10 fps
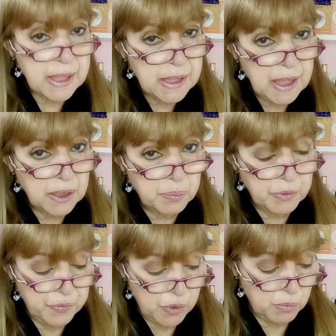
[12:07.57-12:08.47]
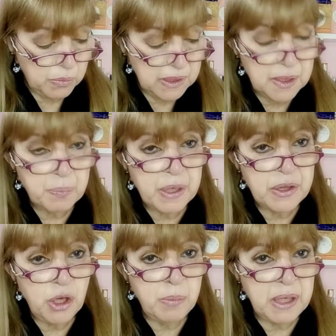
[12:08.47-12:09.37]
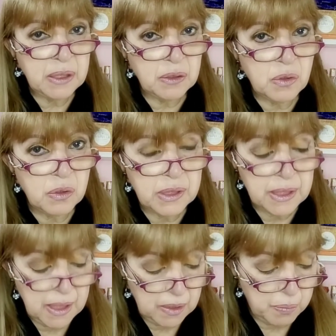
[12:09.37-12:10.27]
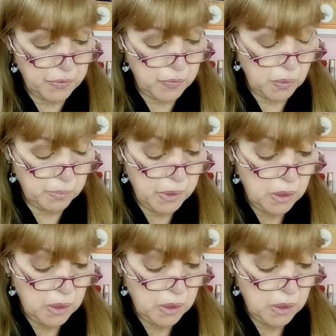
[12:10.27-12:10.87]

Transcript: in that perfume. It's a predominant accord in that perfume.